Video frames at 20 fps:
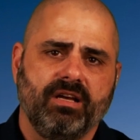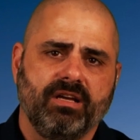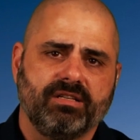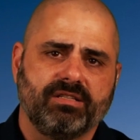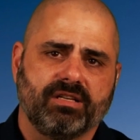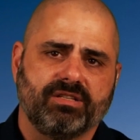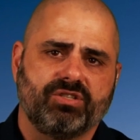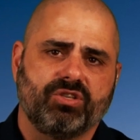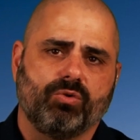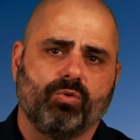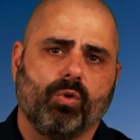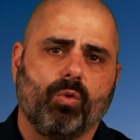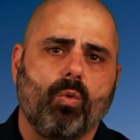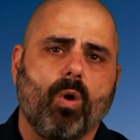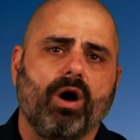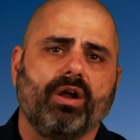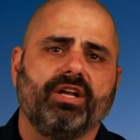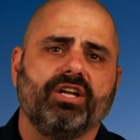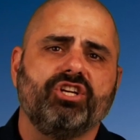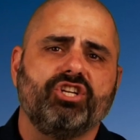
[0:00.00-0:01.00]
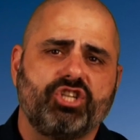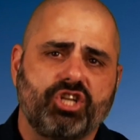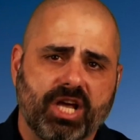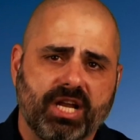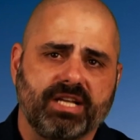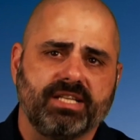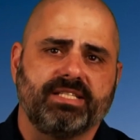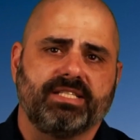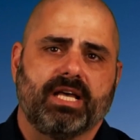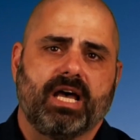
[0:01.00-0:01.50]
since the Rwandan
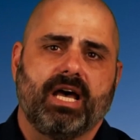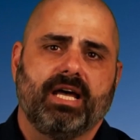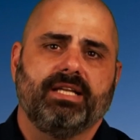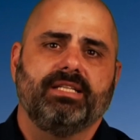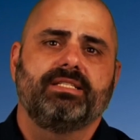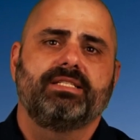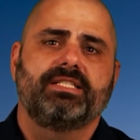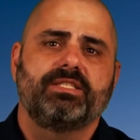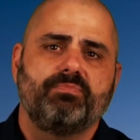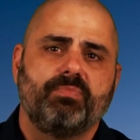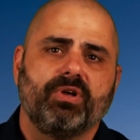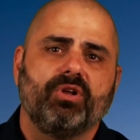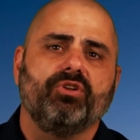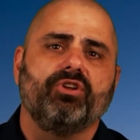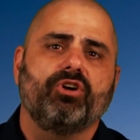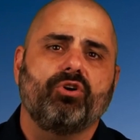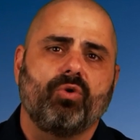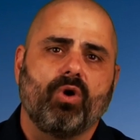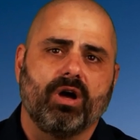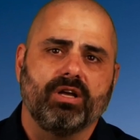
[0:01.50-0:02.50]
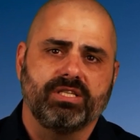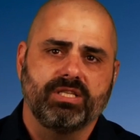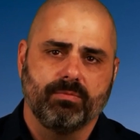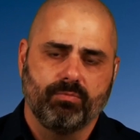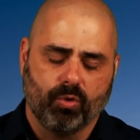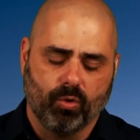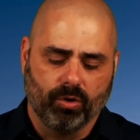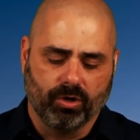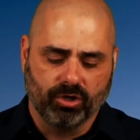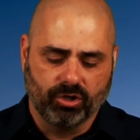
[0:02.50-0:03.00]
genocide spilled across the
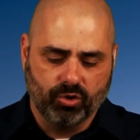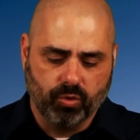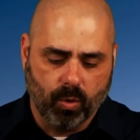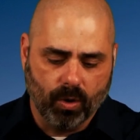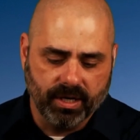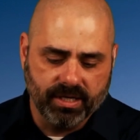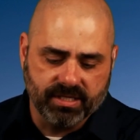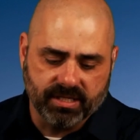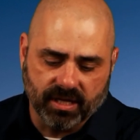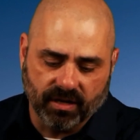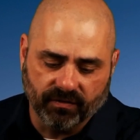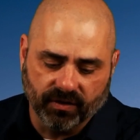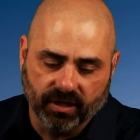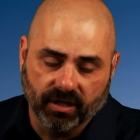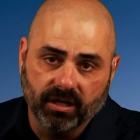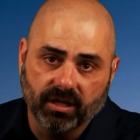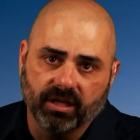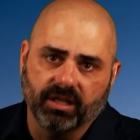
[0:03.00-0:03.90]
border 27